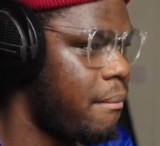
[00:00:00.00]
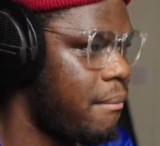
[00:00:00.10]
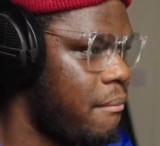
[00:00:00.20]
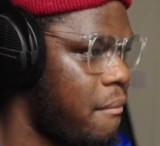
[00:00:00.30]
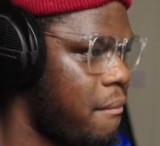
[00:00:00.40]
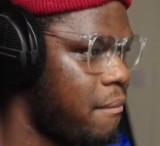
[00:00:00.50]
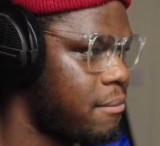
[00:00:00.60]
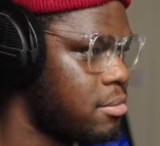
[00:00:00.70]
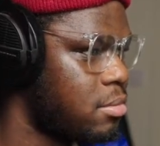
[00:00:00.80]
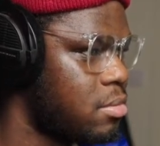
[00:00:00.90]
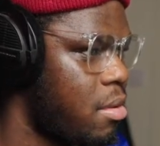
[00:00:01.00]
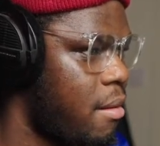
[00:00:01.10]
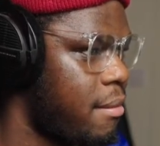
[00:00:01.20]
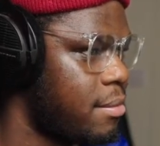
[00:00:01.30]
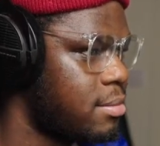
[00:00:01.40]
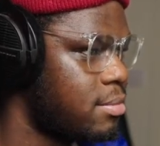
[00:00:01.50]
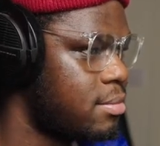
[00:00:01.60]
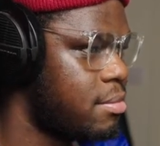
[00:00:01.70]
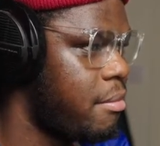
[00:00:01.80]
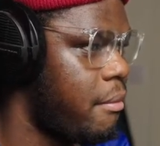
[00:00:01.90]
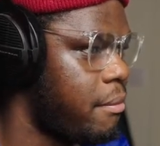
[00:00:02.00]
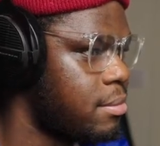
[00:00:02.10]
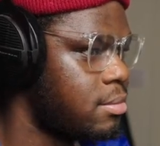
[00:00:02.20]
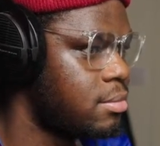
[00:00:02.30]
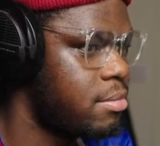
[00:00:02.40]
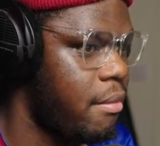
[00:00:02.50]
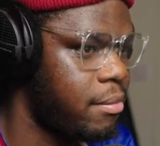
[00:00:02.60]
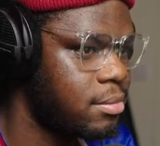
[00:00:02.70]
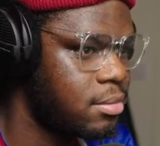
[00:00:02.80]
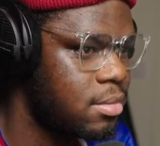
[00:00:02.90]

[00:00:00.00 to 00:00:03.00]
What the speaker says: They have the corner. Riquelme to take it.